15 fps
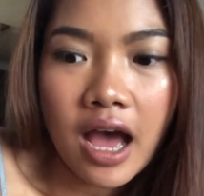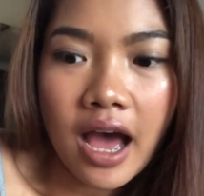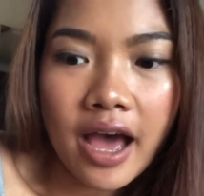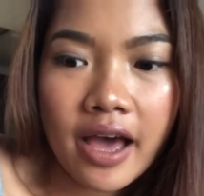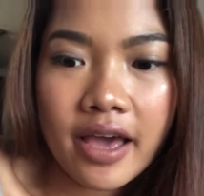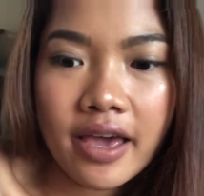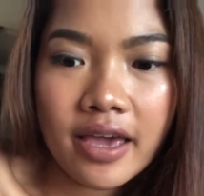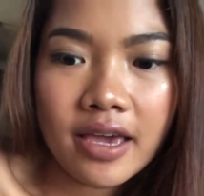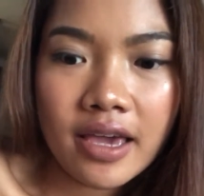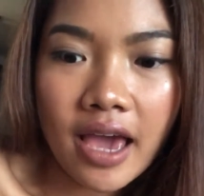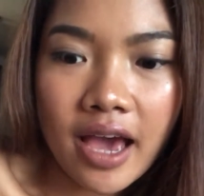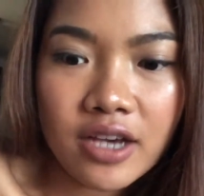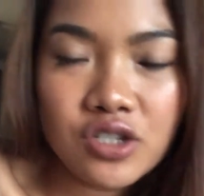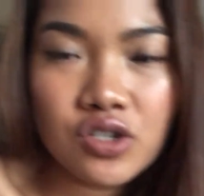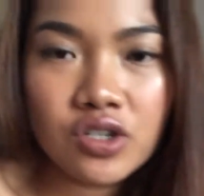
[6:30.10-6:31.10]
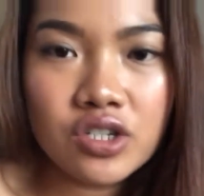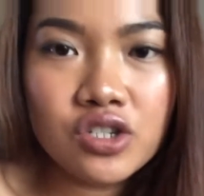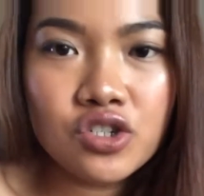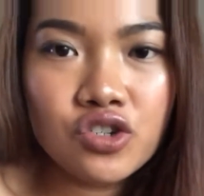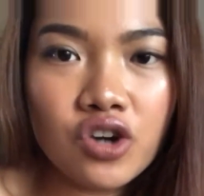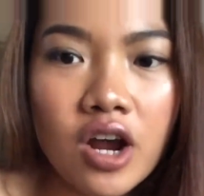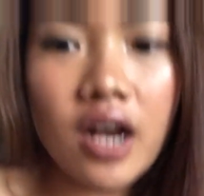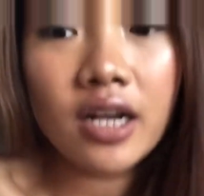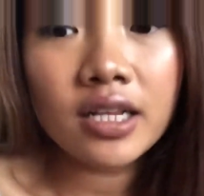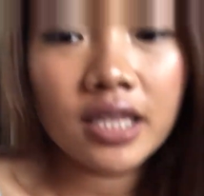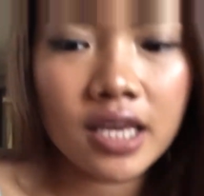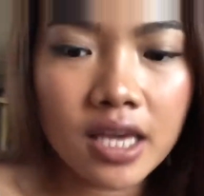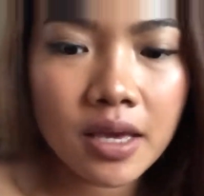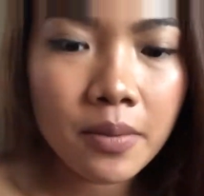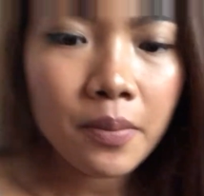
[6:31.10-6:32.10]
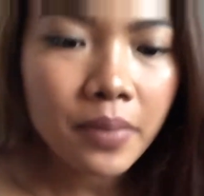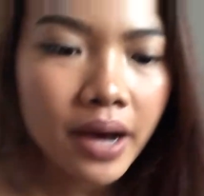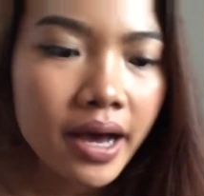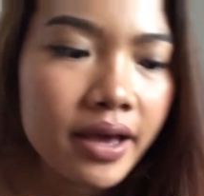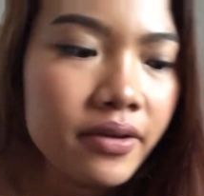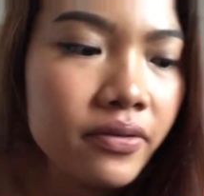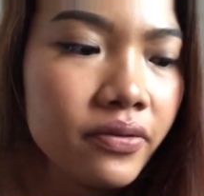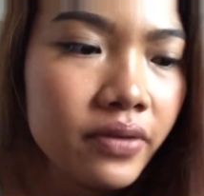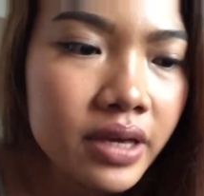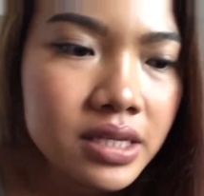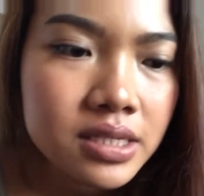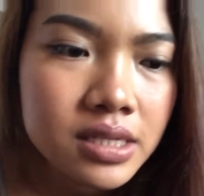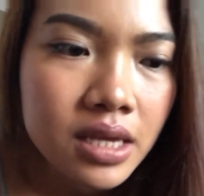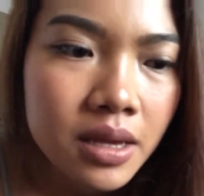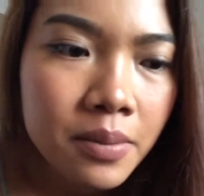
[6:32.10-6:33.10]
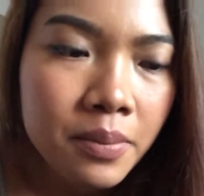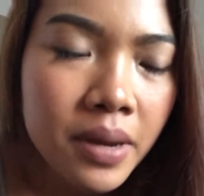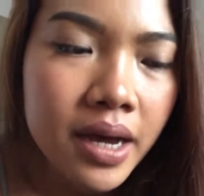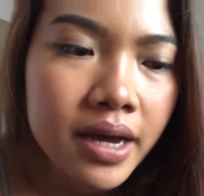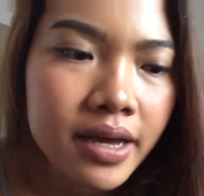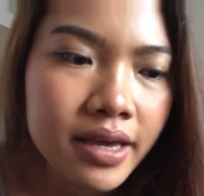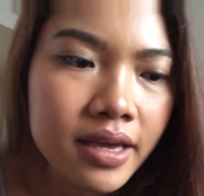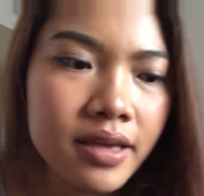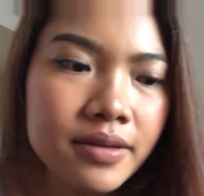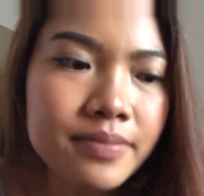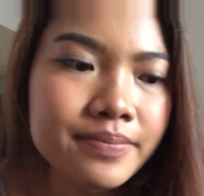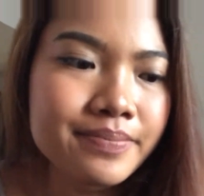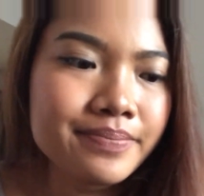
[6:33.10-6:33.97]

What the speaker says: I actually struggling by fixing my